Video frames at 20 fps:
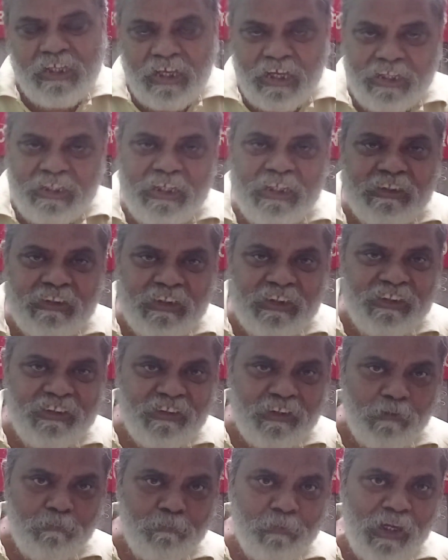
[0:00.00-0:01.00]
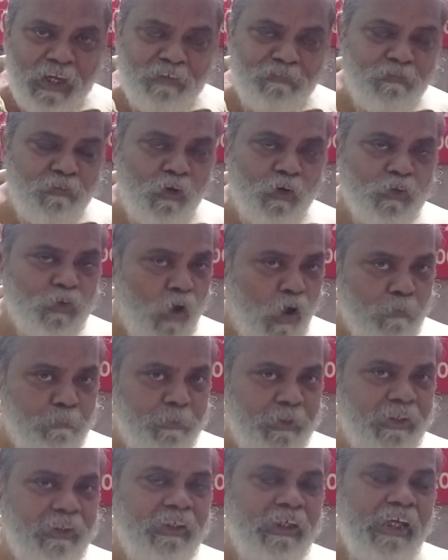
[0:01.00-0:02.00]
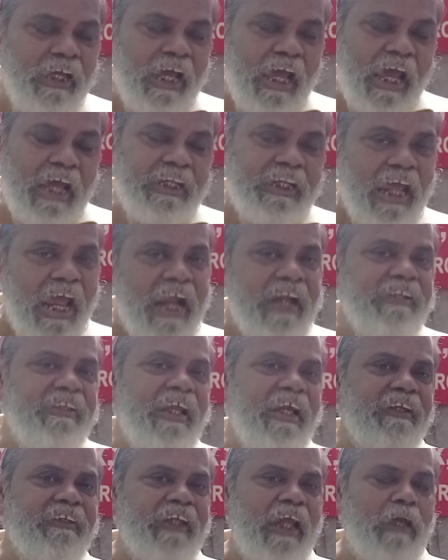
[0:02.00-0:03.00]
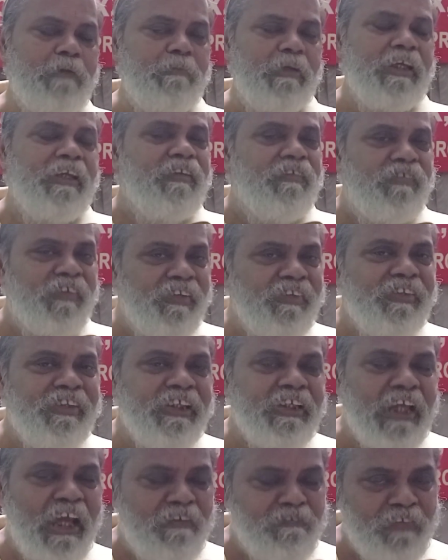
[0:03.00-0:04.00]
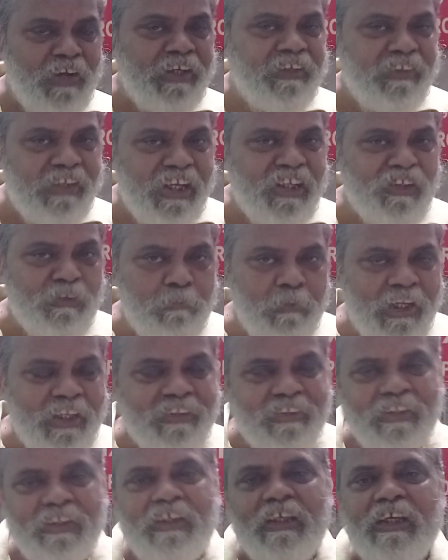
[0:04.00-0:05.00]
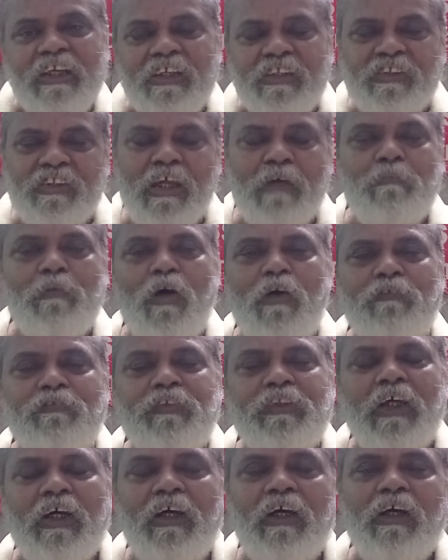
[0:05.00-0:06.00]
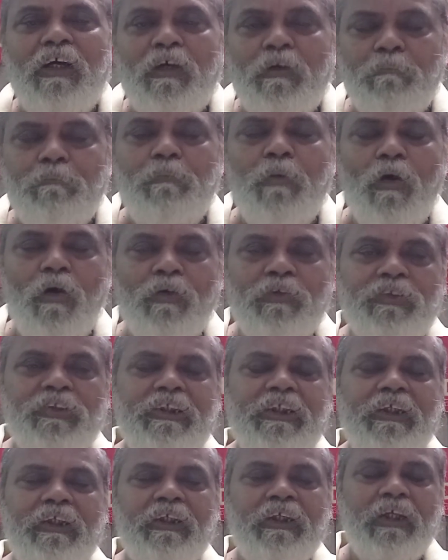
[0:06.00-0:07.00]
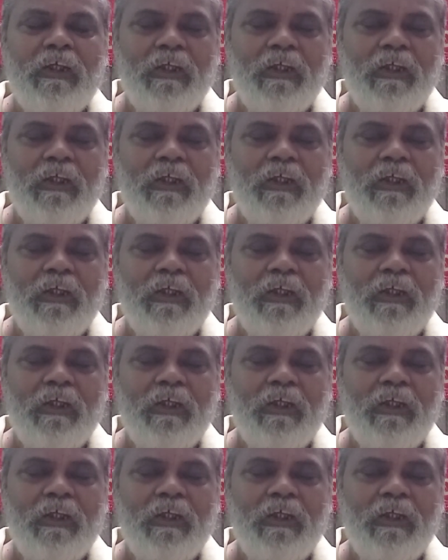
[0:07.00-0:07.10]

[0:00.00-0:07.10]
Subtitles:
energy is supplied for doping, and at that time intrinsic effect takes place. Some of the bonds in